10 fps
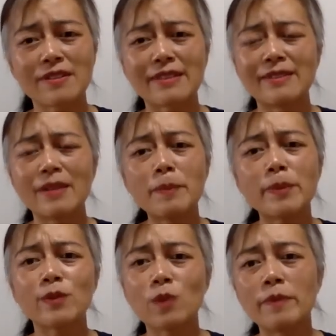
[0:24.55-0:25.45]
that the
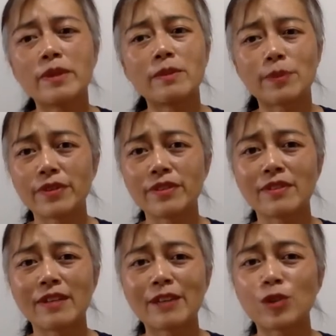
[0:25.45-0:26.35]
number of women in
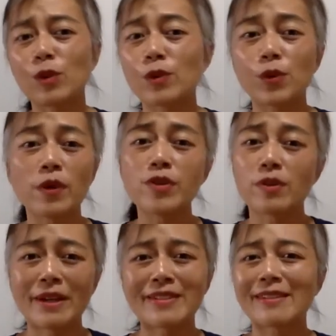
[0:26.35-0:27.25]
prison has not grown
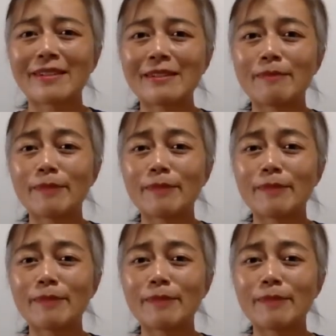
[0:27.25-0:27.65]
dramatically